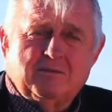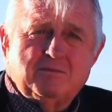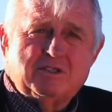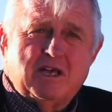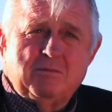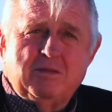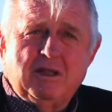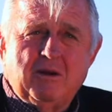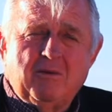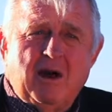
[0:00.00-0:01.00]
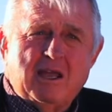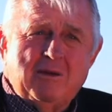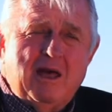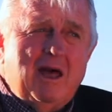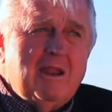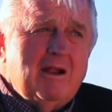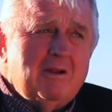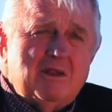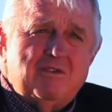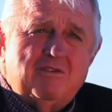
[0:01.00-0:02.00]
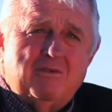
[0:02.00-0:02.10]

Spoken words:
Sun Belt, Rocky Mountain area